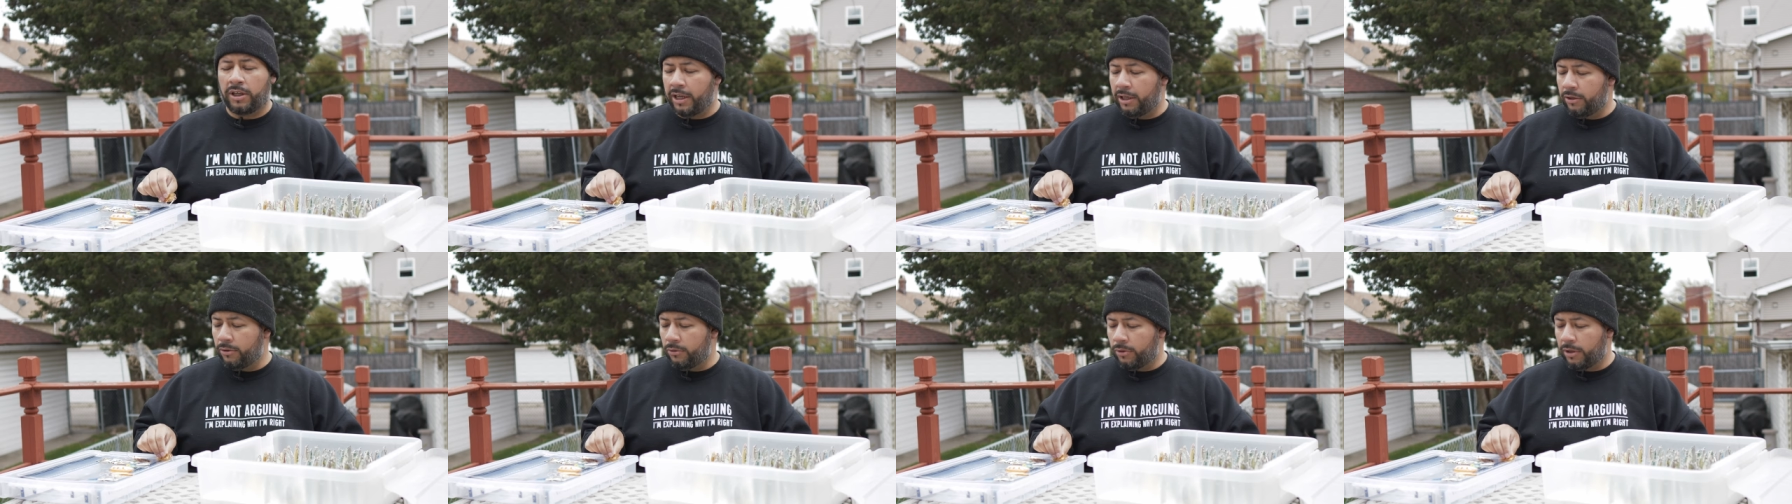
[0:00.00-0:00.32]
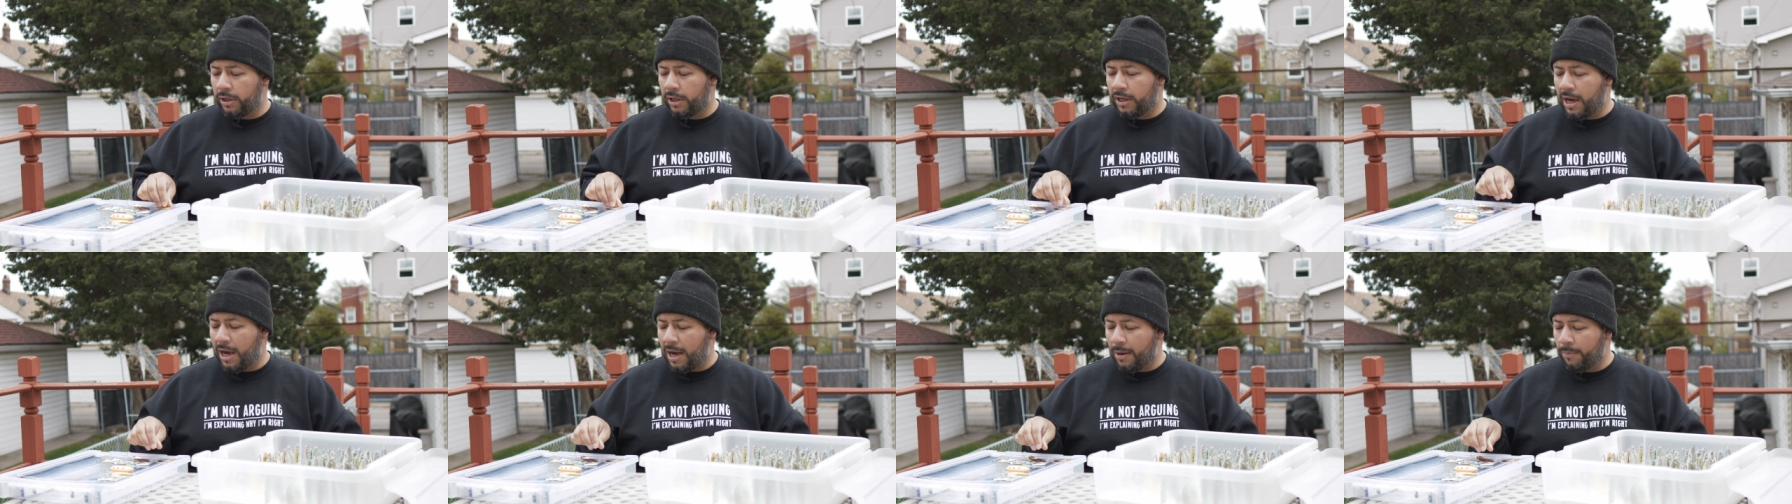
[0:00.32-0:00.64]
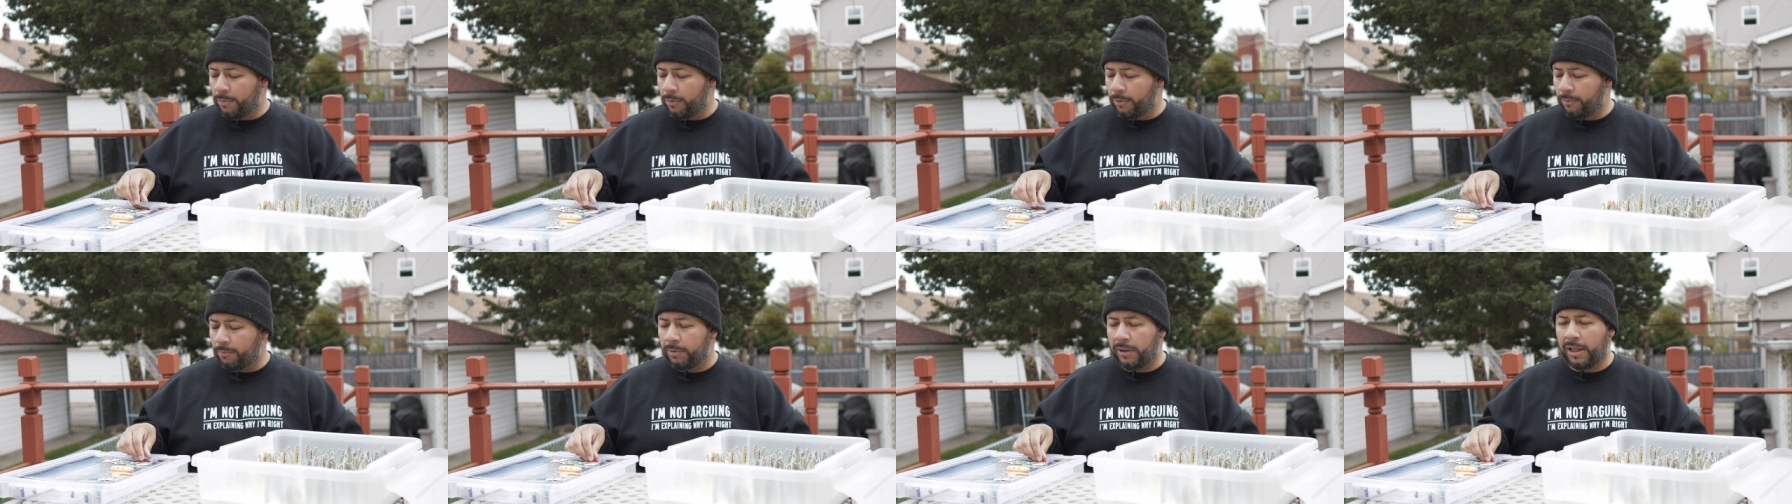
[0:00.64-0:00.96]
and or a
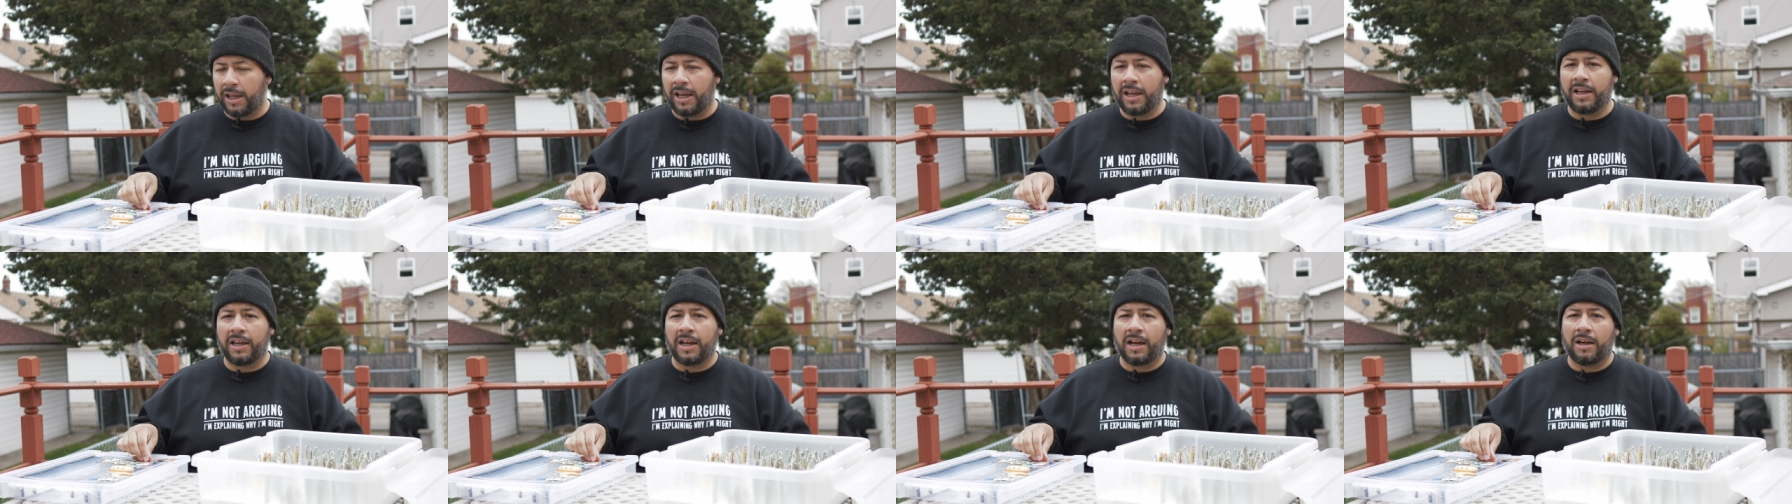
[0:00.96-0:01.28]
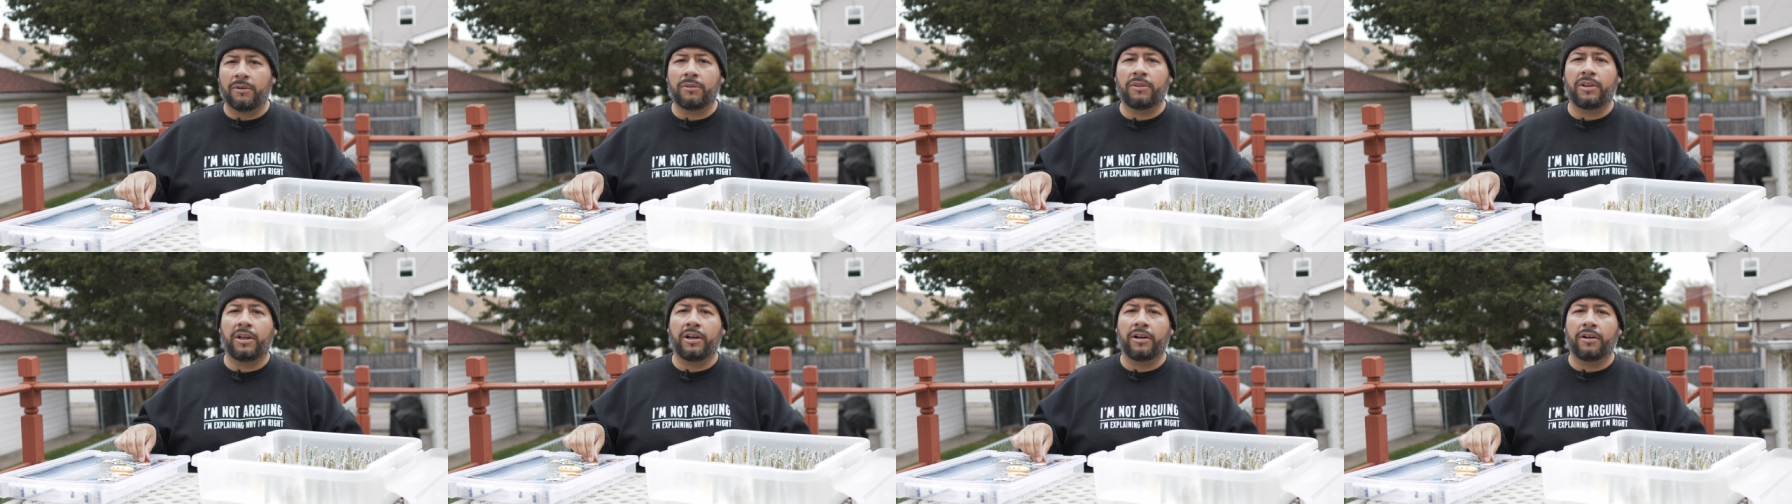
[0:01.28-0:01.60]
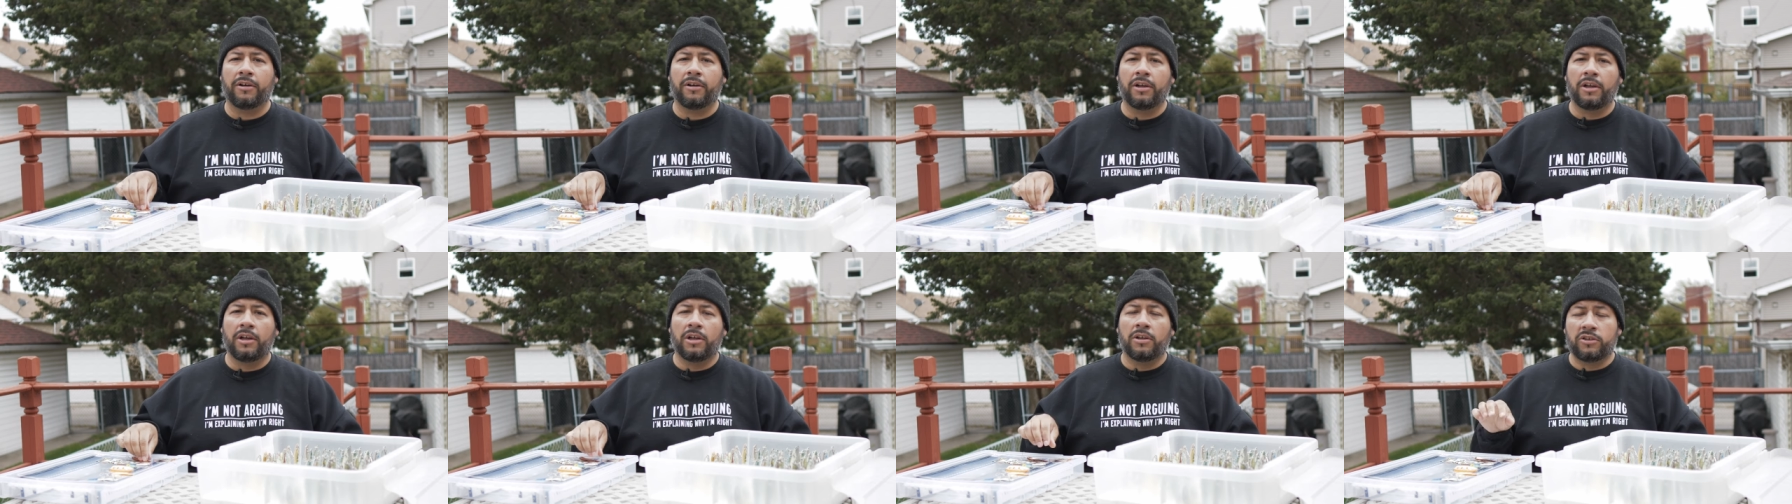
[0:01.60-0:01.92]
copper blank out there,